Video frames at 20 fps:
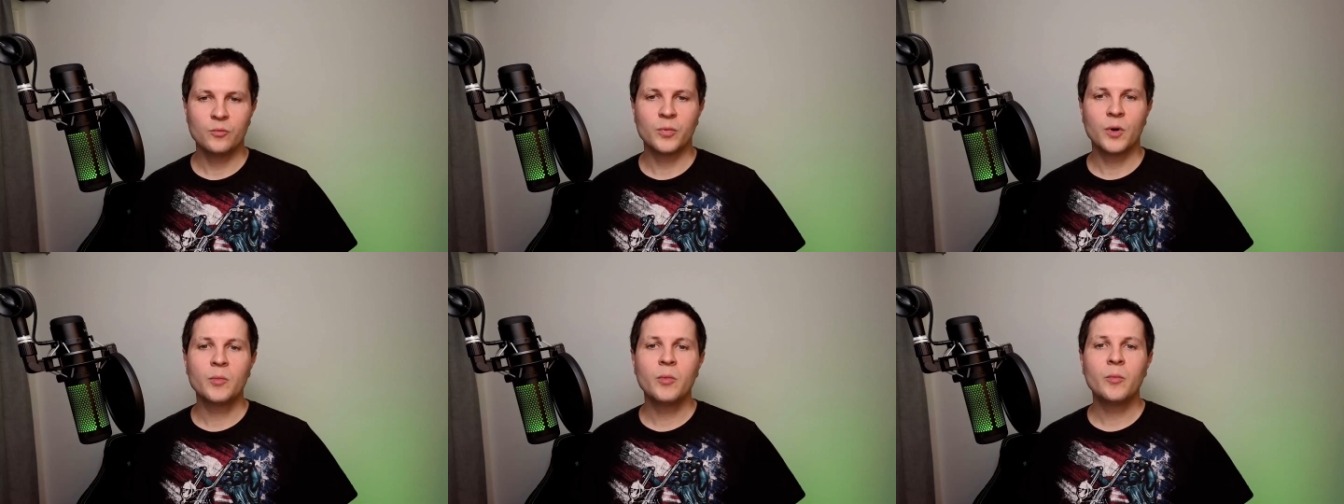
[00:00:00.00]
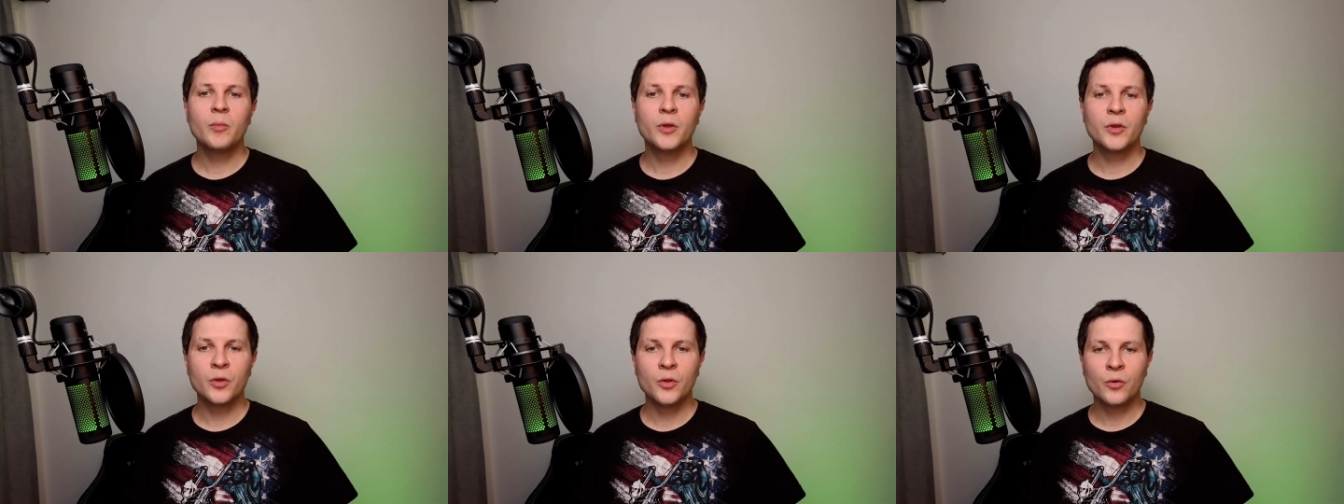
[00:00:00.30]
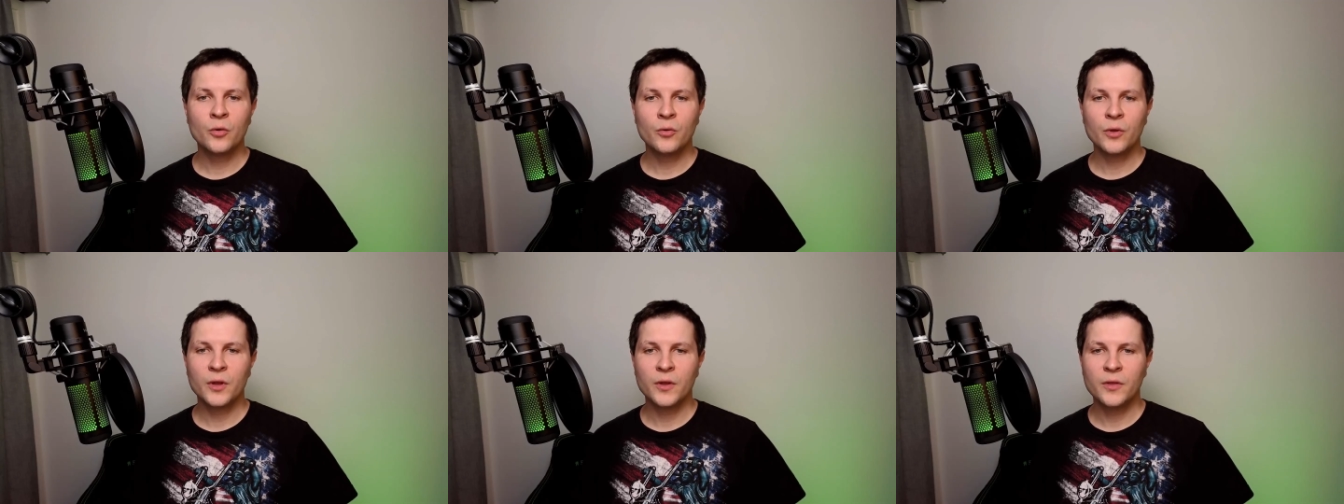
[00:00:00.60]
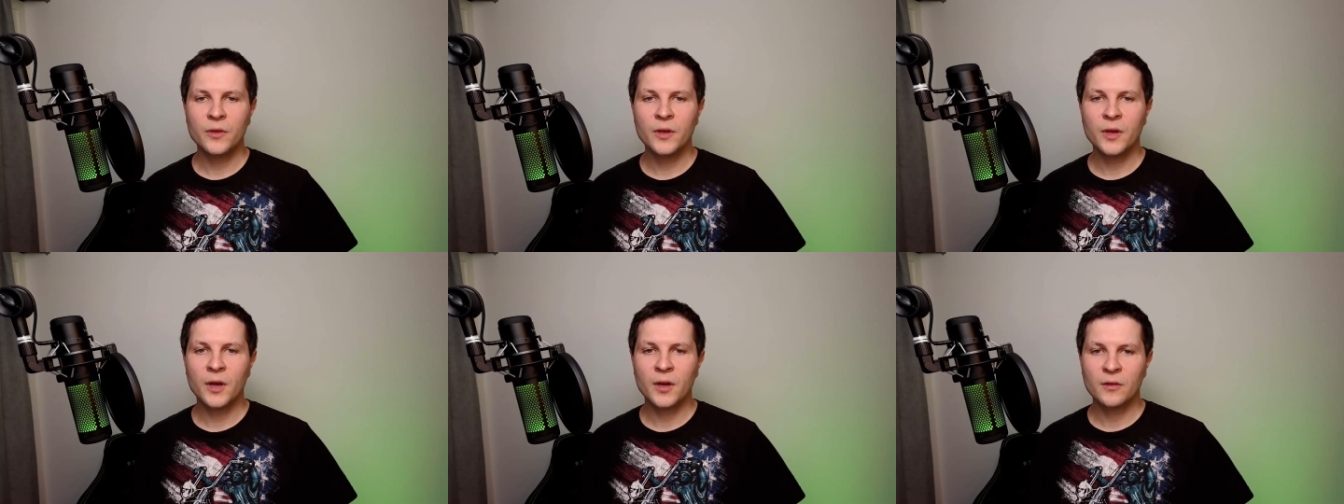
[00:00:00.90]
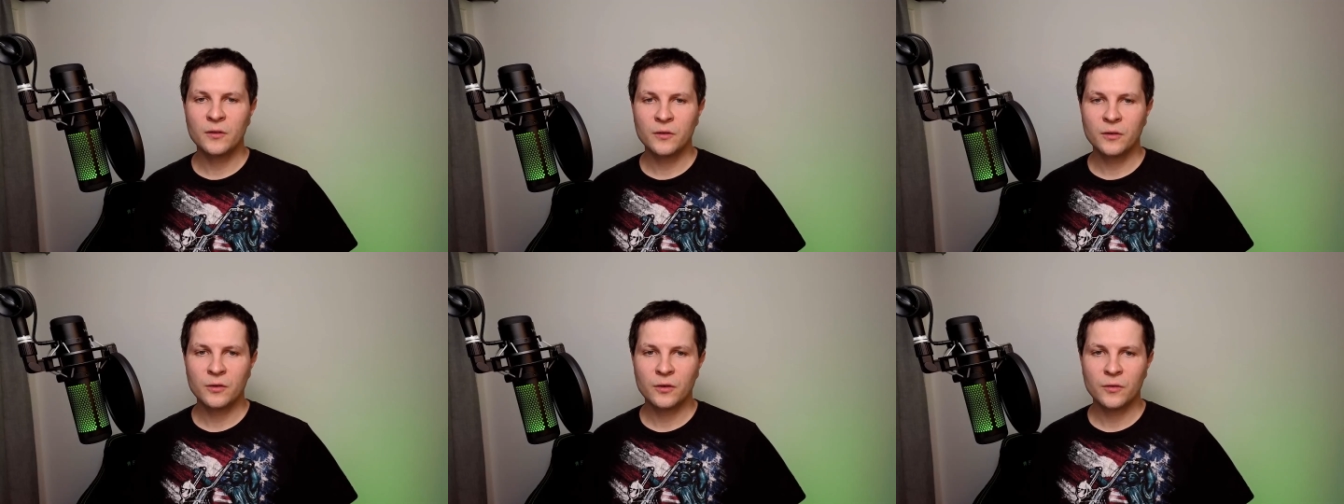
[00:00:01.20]
probably know that the
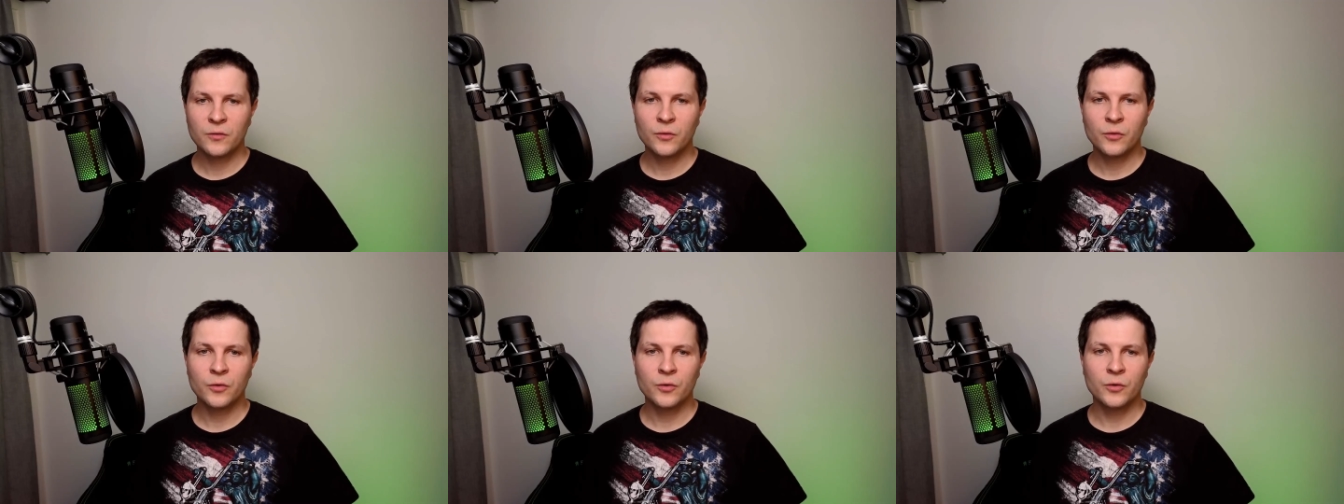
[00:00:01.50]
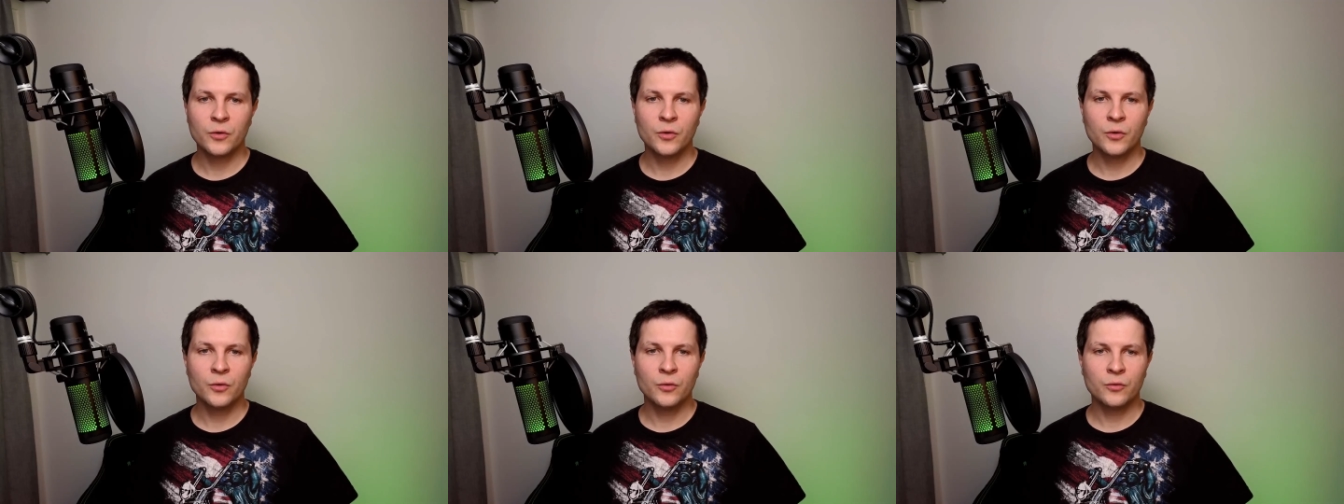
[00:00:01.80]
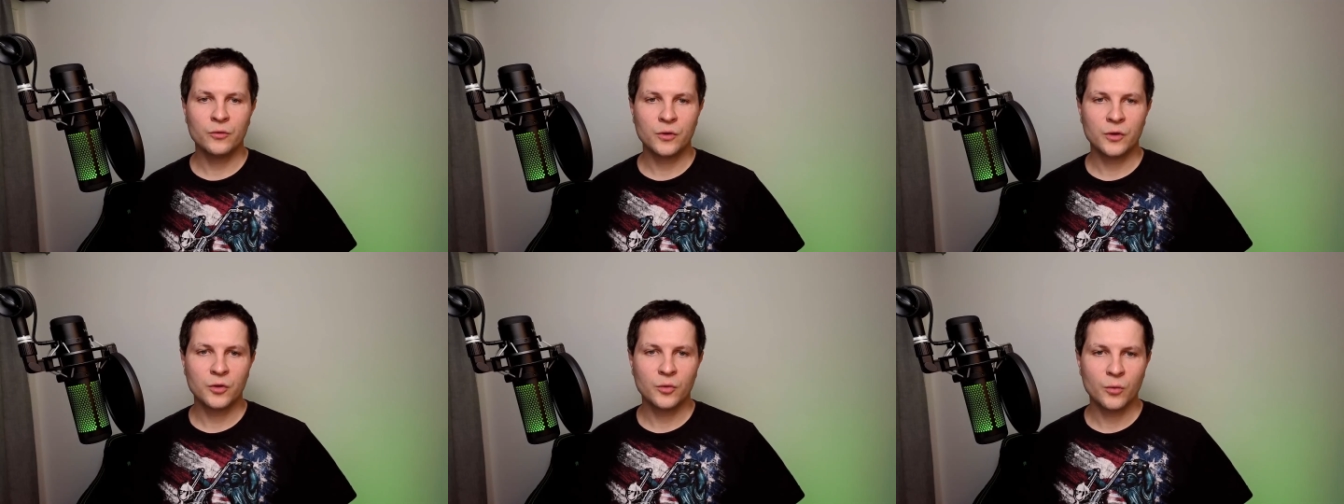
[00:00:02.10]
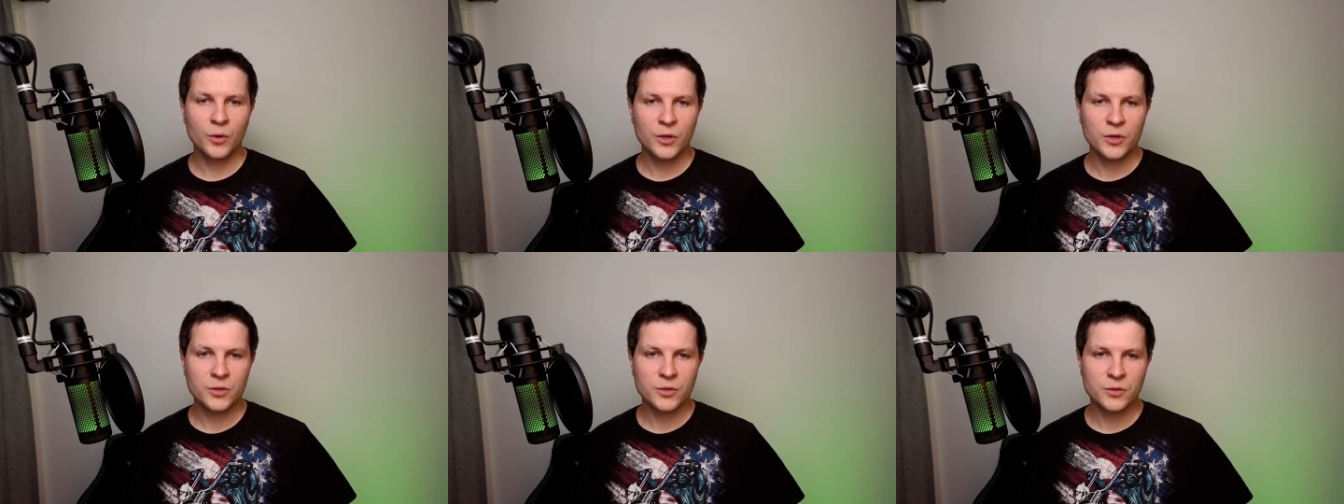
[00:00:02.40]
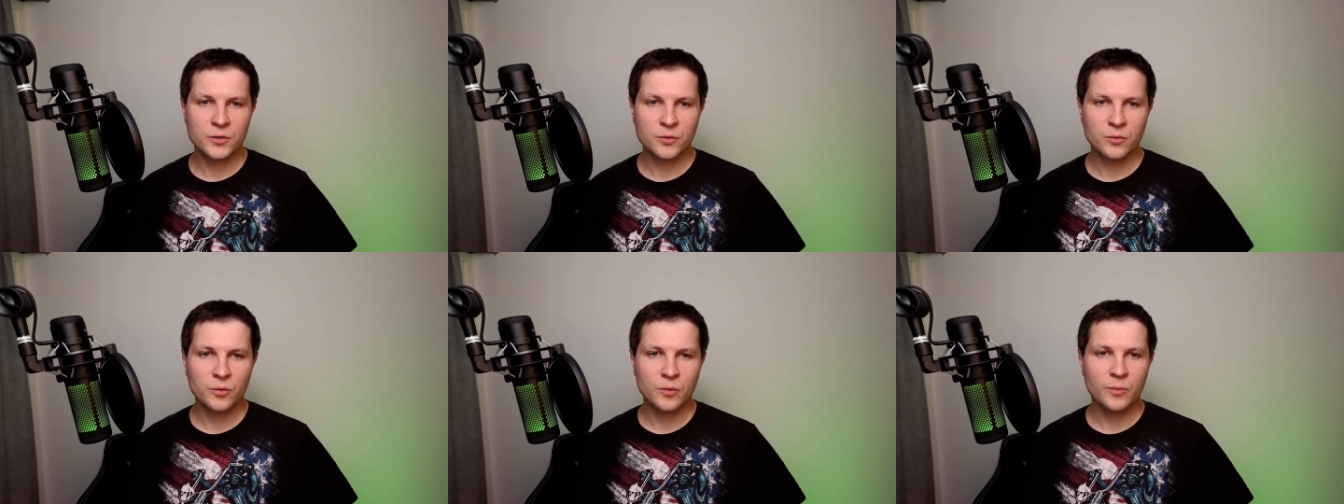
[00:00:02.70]
answer for those
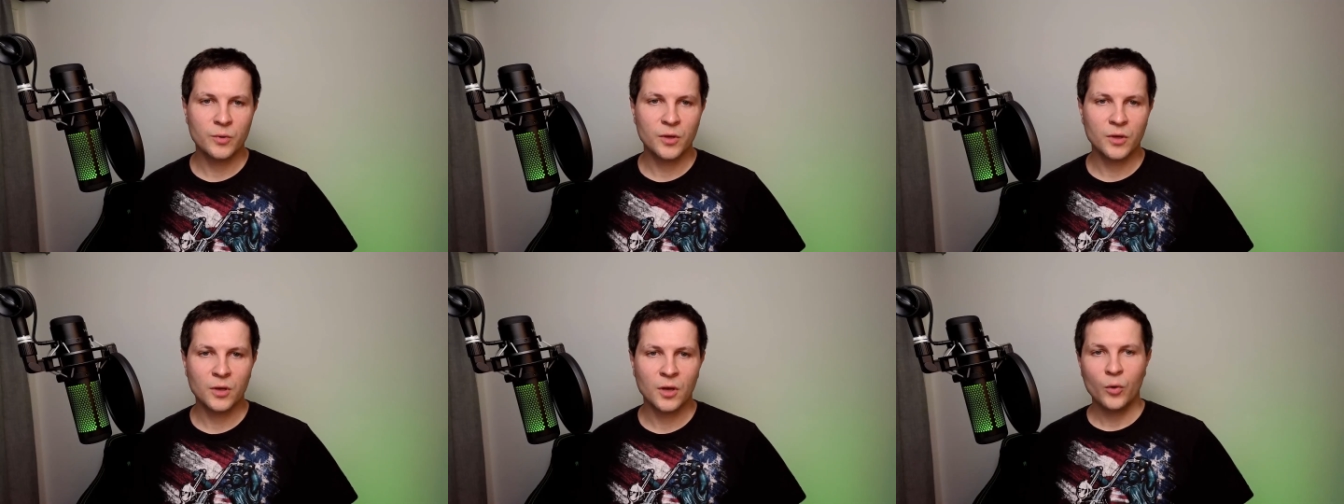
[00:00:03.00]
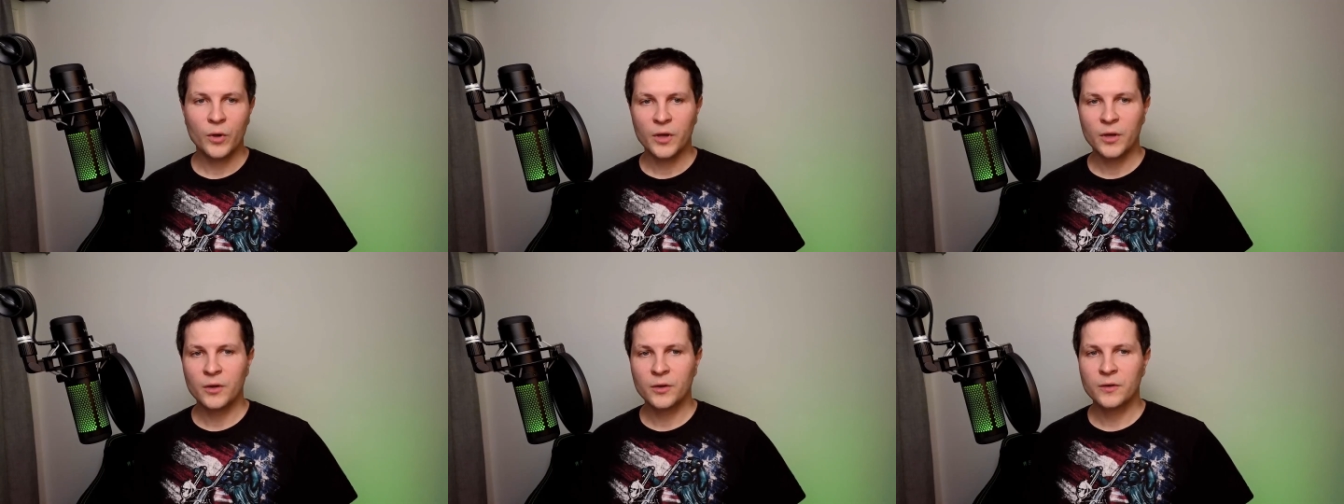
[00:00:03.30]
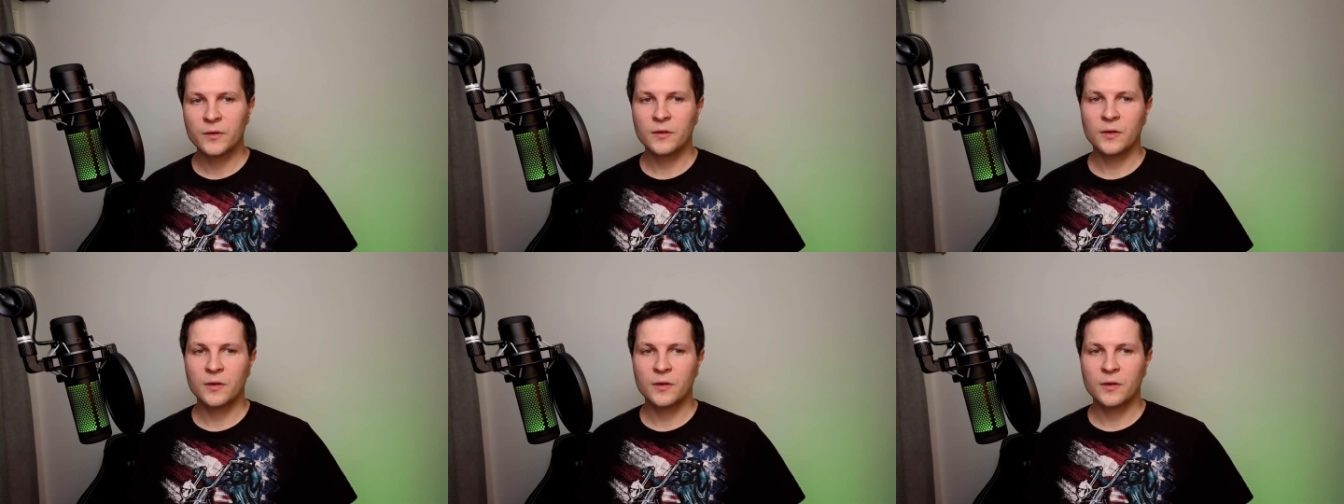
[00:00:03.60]
situations would be weird,